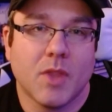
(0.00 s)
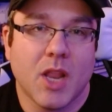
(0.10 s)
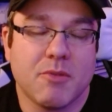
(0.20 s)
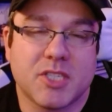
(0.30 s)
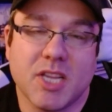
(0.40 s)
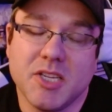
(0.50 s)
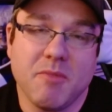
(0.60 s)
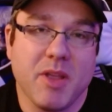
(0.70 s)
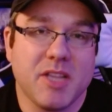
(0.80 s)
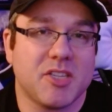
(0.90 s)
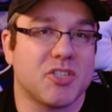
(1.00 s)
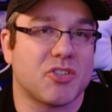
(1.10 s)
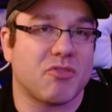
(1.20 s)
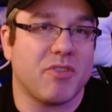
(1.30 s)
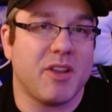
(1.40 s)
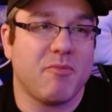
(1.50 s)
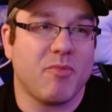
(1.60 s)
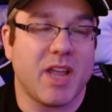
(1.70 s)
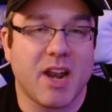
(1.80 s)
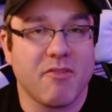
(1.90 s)
It was such an amazing stream.
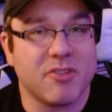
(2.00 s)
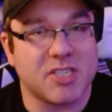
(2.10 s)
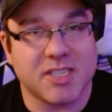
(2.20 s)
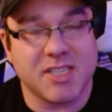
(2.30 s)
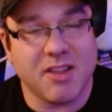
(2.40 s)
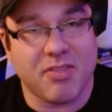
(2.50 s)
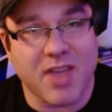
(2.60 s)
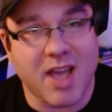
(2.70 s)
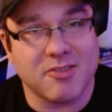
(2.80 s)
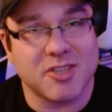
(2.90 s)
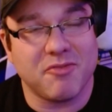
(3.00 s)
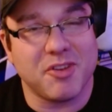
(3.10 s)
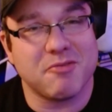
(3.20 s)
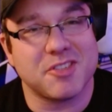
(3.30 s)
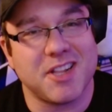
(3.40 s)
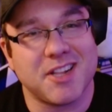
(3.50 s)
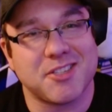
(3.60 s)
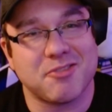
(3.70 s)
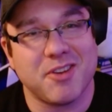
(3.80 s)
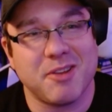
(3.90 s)
We had over sixteen thousand viewers in that
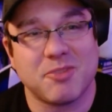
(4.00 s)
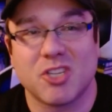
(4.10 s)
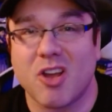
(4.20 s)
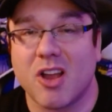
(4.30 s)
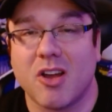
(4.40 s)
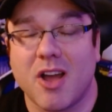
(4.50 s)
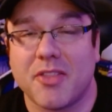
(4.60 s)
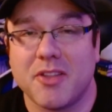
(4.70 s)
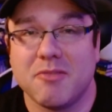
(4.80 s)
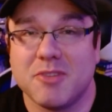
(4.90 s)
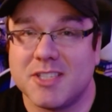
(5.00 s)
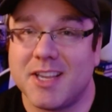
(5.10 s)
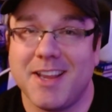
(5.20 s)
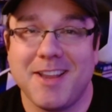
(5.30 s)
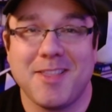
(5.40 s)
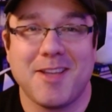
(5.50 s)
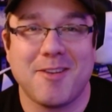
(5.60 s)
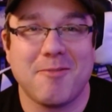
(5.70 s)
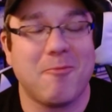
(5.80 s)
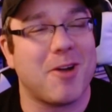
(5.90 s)
stream. Scott Cawthon was in
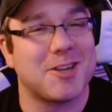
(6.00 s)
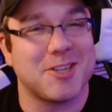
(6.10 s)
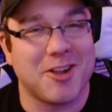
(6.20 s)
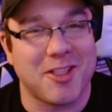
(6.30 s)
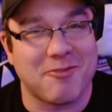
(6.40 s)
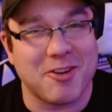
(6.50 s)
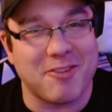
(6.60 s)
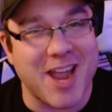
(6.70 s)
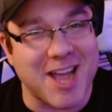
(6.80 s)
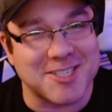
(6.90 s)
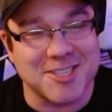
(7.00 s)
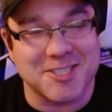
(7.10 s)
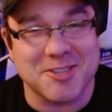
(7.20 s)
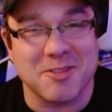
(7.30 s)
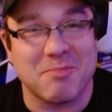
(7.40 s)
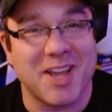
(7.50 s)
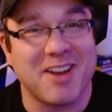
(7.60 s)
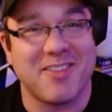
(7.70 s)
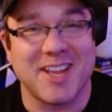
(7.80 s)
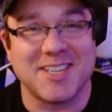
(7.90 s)
there watching all of our reactions to The
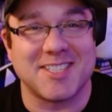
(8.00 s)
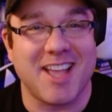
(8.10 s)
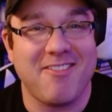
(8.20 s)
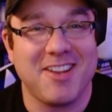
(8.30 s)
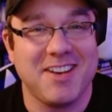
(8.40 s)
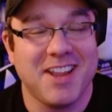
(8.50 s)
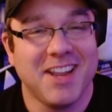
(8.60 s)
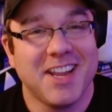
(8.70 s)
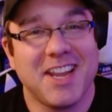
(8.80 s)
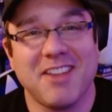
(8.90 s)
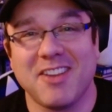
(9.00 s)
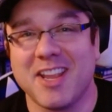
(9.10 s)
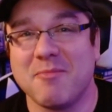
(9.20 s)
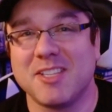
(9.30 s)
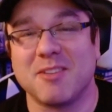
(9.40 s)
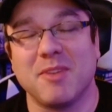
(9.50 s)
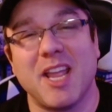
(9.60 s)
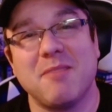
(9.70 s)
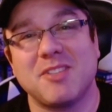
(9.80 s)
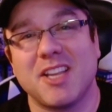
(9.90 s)
Bite of eighty-seven. He even gave me some
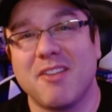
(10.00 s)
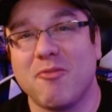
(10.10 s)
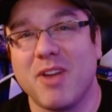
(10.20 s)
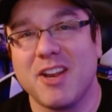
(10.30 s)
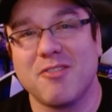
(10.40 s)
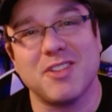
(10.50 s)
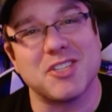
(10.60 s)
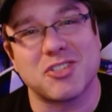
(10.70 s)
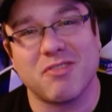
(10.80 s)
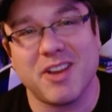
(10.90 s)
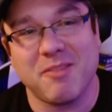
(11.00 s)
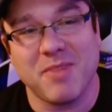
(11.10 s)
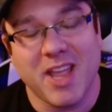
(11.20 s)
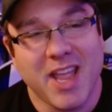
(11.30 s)
games to give away during the stream.